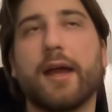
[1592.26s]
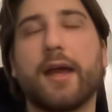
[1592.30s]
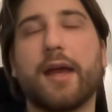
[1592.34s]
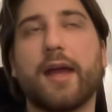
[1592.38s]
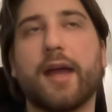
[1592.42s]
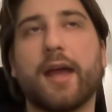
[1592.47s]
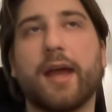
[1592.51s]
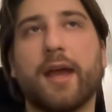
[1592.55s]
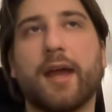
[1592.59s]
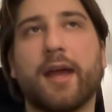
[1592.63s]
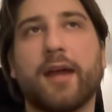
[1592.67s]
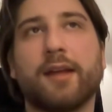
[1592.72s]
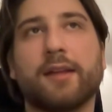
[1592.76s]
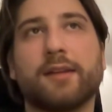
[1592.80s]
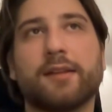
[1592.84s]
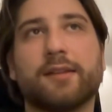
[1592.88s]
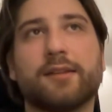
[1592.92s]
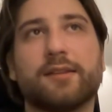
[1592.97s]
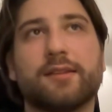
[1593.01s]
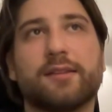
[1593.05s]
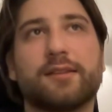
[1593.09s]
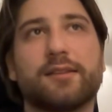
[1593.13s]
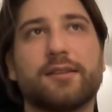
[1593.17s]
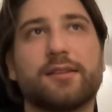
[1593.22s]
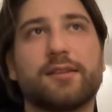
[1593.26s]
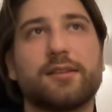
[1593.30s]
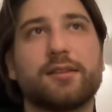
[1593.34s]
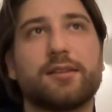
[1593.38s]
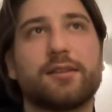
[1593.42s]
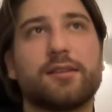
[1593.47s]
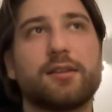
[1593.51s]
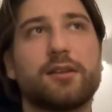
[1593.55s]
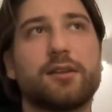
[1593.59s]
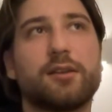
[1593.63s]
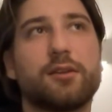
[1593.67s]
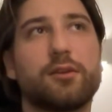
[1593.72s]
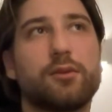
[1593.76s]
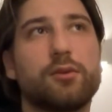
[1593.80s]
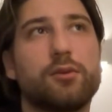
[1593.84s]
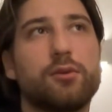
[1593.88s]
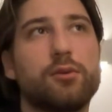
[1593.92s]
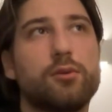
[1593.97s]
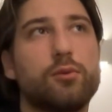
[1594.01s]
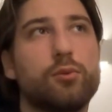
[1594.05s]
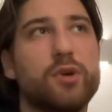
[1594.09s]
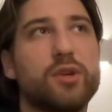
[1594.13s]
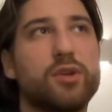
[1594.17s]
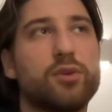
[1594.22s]
And
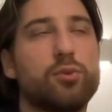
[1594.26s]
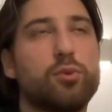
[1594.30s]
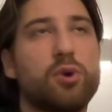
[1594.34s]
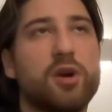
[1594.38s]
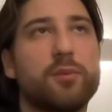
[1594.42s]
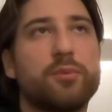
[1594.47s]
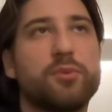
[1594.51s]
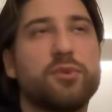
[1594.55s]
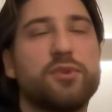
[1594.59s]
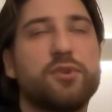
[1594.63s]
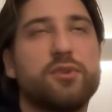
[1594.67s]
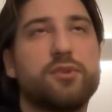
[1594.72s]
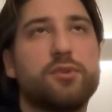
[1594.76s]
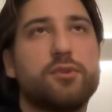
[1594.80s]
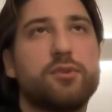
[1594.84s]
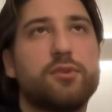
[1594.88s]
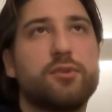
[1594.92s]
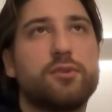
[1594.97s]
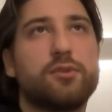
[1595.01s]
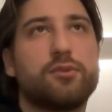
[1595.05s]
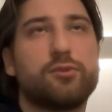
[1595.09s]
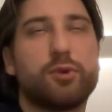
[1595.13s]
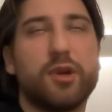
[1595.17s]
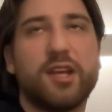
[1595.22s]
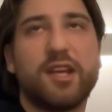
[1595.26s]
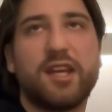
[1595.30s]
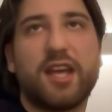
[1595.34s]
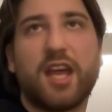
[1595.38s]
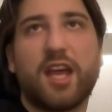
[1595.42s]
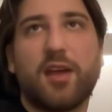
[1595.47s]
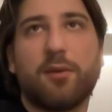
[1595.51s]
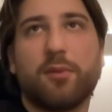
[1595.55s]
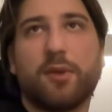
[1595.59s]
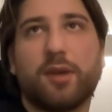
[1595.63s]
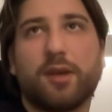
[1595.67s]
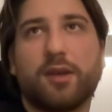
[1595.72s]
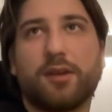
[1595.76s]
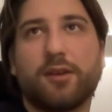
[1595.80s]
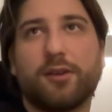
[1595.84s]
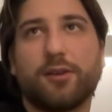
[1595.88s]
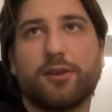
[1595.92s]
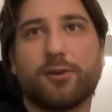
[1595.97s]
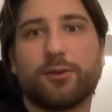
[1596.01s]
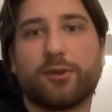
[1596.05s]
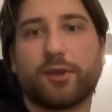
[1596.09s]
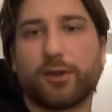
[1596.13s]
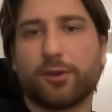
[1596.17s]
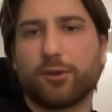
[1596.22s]
with Web3 gaming,
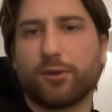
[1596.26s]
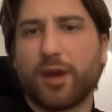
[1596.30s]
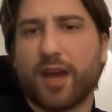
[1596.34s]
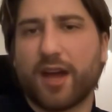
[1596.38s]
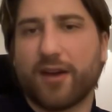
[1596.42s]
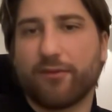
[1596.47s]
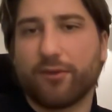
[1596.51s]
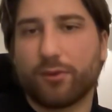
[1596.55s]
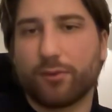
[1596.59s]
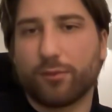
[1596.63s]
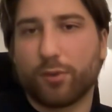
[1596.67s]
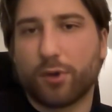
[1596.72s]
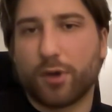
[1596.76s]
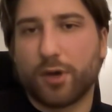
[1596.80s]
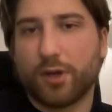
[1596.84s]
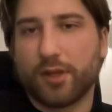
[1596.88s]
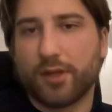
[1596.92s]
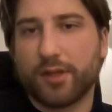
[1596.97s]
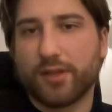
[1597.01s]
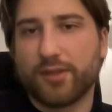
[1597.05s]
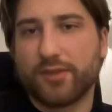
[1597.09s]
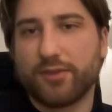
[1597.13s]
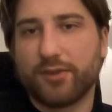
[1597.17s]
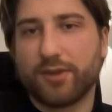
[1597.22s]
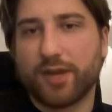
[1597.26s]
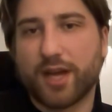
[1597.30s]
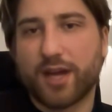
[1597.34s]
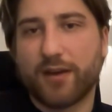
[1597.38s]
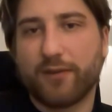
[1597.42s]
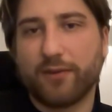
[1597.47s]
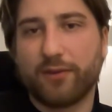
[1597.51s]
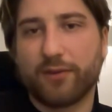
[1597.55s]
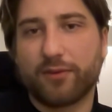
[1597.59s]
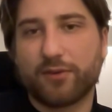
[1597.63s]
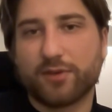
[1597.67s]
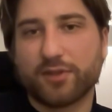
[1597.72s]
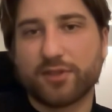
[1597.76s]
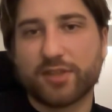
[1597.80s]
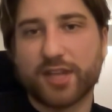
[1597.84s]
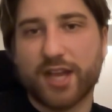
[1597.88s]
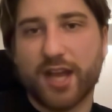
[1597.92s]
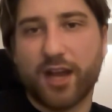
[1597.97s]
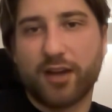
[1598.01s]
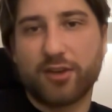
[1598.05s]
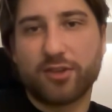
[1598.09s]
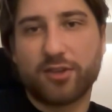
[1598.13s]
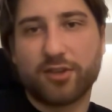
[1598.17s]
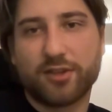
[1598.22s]
you have your wallets, you have your
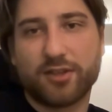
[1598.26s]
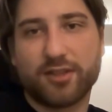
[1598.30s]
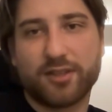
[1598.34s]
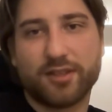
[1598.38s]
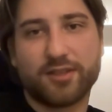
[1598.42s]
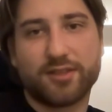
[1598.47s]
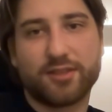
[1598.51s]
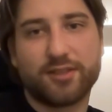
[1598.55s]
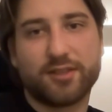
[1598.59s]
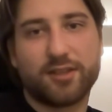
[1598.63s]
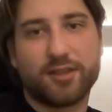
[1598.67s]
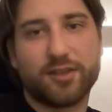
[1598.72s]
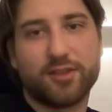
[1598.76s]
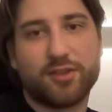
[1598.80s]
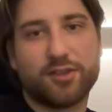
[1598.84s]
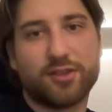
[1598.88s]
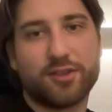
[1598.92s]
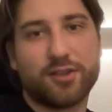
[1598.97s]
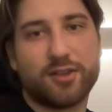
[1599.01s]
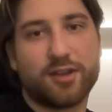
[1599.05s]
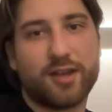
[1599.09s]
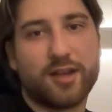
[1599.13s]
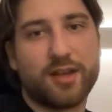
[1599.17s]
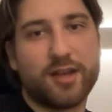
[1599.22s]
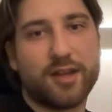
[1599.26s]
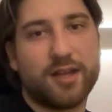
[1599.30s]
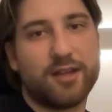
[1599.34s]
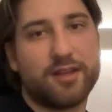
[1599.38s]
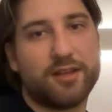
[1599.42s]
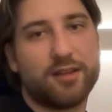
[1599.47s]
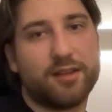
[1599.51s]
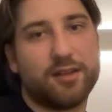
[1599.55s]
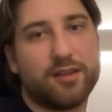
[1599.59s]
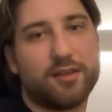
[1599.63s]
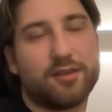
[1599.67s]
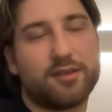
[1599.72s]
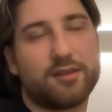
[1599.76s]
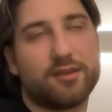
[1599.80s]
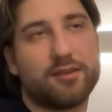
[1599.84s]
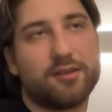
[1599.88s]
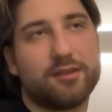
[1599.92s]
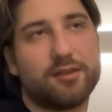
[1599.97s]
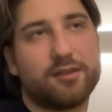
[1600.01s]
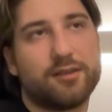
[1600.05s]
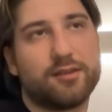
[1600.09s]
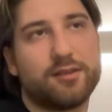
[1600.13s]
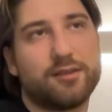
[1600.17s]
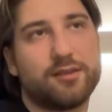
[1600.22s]
transactions and such, and
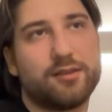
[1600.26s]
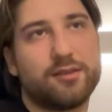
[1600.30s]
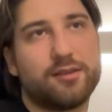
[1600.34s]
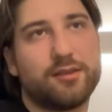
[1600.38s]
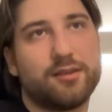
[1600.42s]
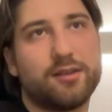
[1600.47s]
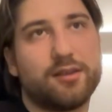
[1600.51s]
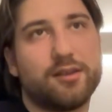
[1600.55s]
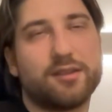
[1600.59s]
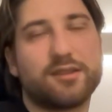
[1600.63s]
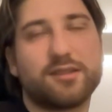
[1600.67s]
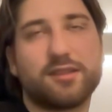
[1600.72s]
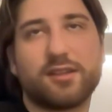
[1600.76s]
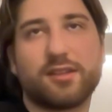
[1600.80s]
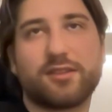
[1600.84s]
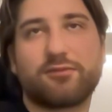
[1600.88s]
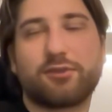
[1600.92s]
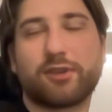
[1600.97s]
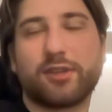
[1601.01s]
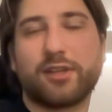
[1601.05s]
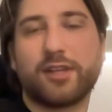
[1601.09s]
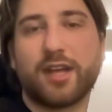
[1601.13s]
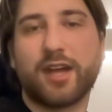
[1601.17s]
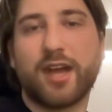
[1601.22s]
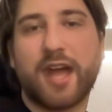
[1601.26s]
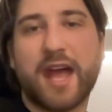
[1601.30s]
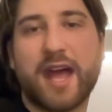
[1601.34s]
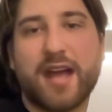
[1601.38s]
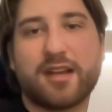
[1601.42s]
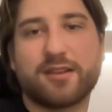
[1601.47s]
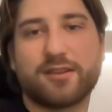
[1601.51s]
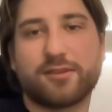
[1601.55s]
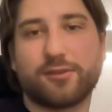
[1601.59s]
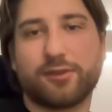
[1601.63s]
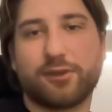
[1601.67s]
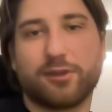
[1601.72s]
it's really a hassle.